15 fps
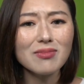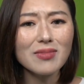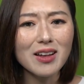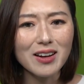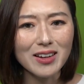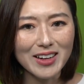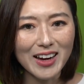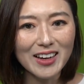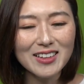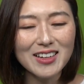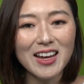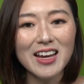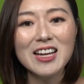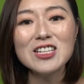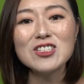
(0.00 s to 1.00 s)
Again,
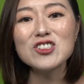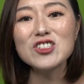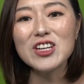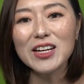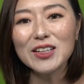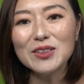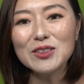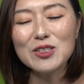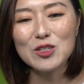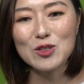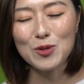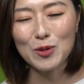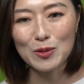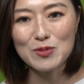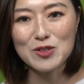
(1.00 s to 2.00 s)
check the
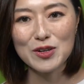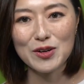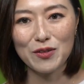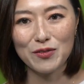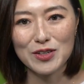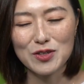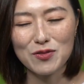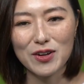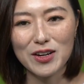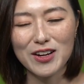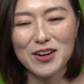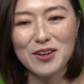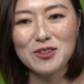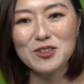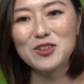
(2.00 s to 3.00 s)
description of this
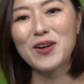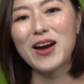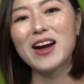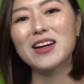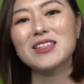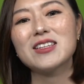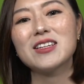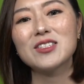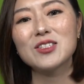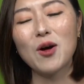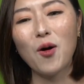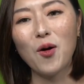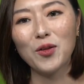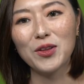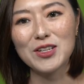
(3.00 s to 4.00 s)
video to access
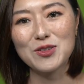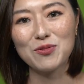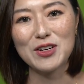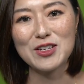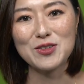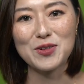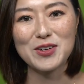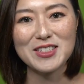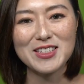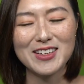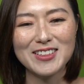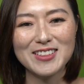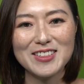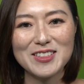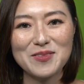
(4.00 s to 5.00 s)
all these
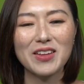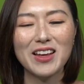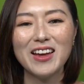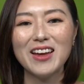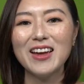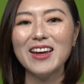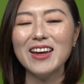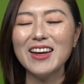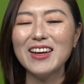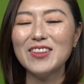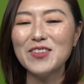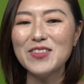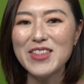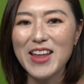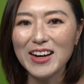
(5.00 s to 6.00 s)
resources. In the
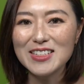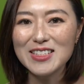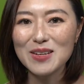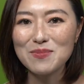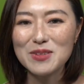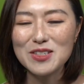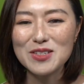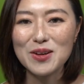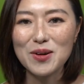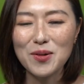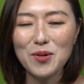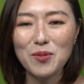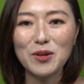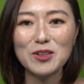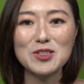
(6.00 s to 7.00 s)
next
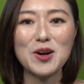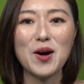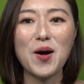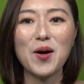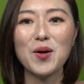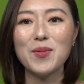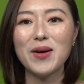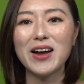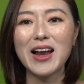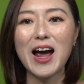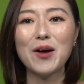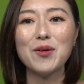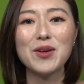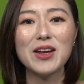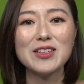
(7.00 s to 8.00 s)
episode, we'll talk about
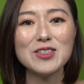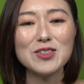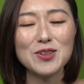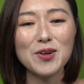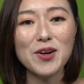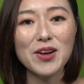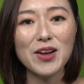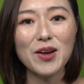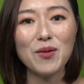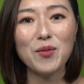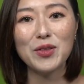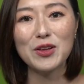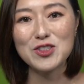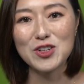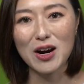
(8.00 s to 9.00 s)
how to get started
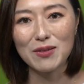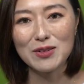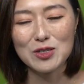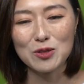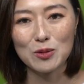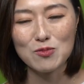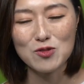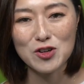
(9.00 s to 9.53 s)
with a JavaScript